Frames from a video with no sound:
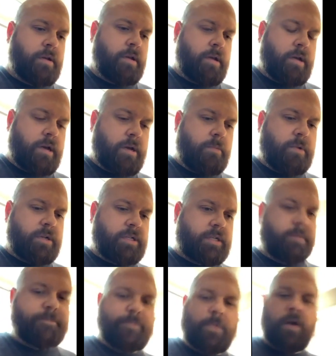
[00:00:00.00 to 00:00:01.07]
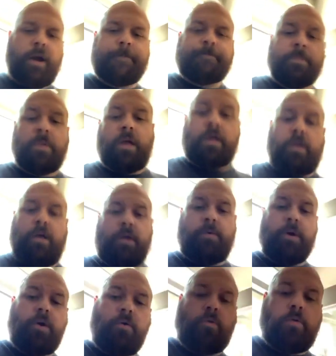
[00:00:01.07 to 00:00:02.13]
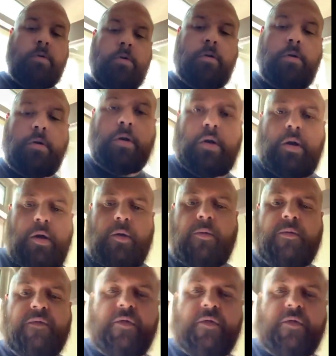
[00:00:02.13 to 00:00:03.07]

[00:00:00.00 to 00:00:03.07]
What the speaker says: Hi, Munchkin. All right, here we go. You feel